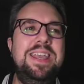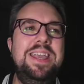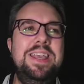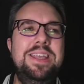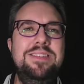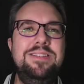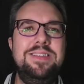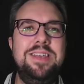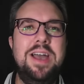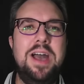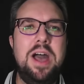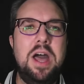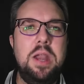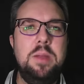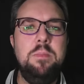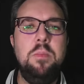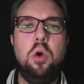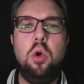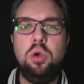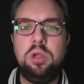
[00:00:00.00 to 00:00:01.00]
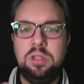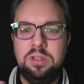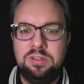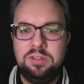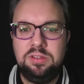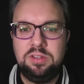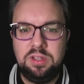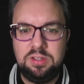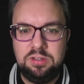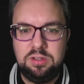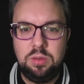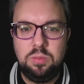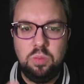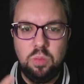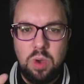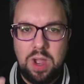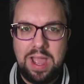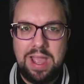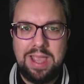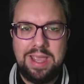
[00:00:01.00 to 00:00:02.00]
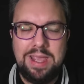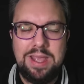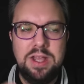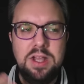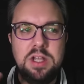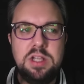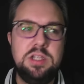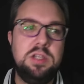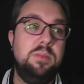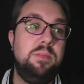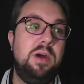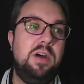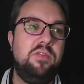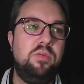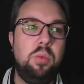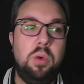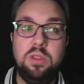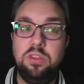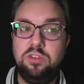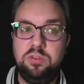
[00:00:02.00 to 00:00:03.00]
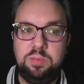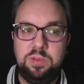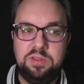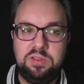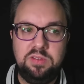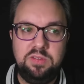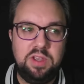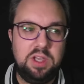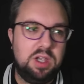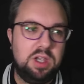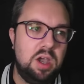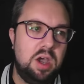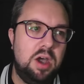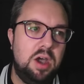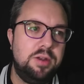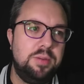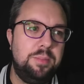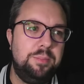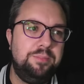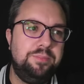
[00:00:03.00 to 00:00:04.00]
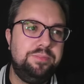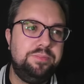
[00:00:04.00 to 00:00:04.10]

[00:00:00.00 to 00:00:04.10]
easier and more consistent way to buff one specific card.